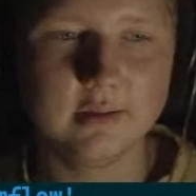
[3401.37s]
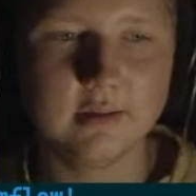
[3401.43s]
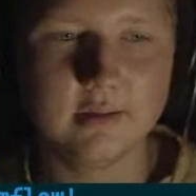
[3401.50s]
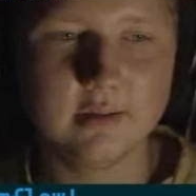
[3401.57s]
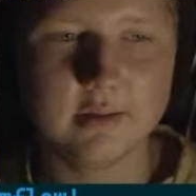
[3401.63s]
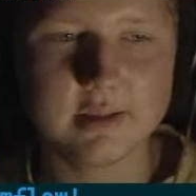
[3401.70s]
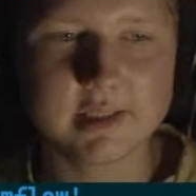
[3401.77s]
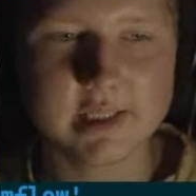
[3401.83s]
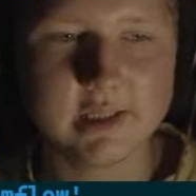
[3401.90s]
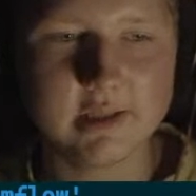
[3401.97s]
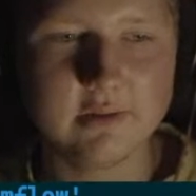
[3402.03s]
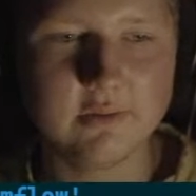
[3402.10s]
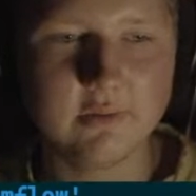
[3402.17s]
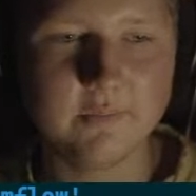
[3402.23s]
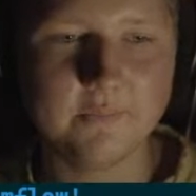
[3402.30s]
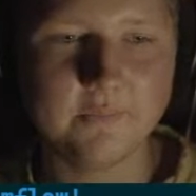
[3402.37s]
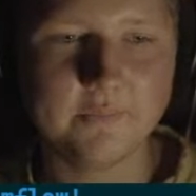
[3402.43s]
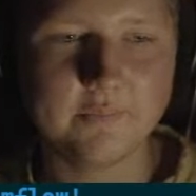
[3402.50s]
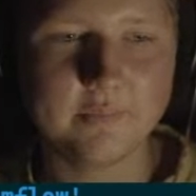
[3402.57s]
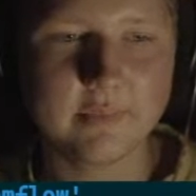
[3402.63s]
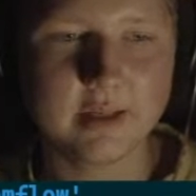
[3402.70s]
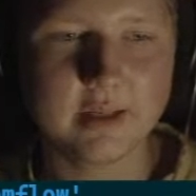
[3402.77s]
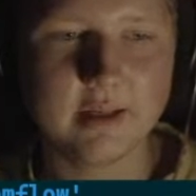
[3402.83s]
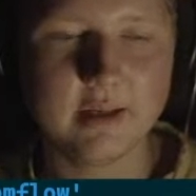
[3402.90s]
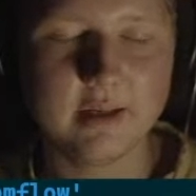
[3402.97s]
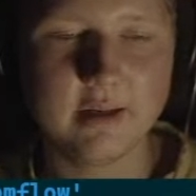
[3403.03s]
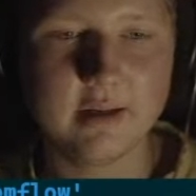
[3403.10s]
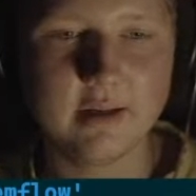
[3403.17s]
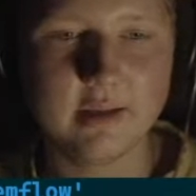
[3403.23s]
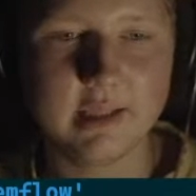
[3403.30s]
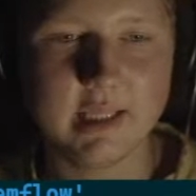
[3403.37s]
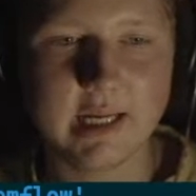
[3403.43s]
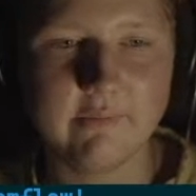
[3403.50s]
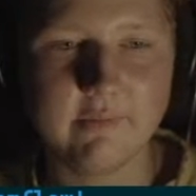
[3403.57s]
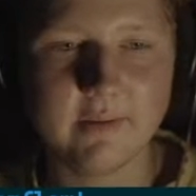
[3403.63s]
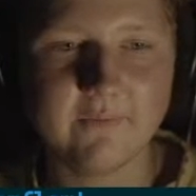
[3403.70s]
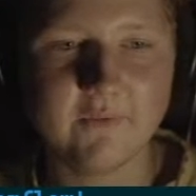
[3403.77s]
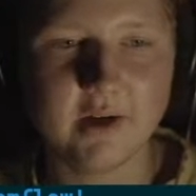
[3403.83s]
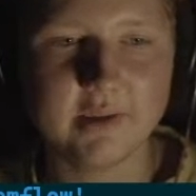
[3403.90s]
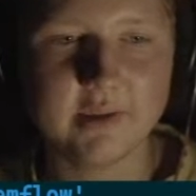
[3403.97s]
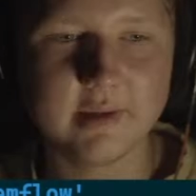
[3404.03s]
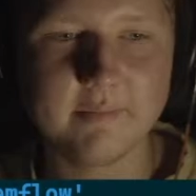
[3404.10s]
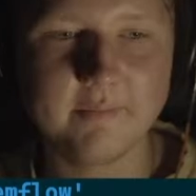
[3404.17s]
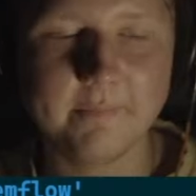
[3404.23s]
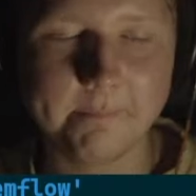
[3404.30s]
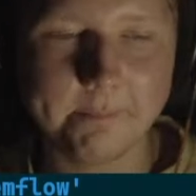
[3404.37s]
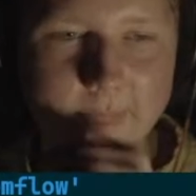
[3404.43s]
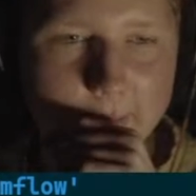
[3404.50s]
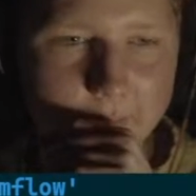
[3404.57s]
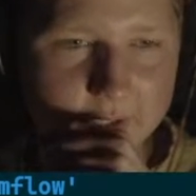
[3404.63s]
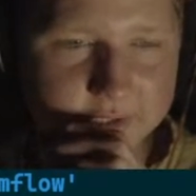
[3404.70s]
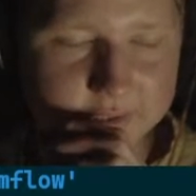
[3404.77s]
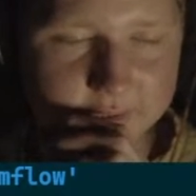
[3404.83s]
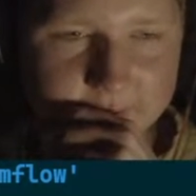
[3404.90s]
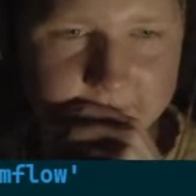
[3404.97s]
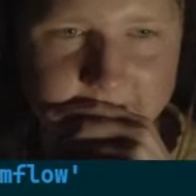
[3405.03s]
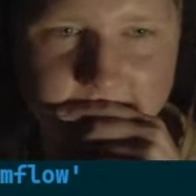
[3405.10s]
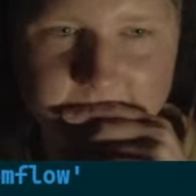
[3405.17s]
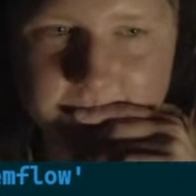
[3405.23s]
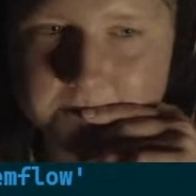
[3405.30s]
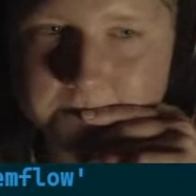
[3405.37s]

So now we've got the module info.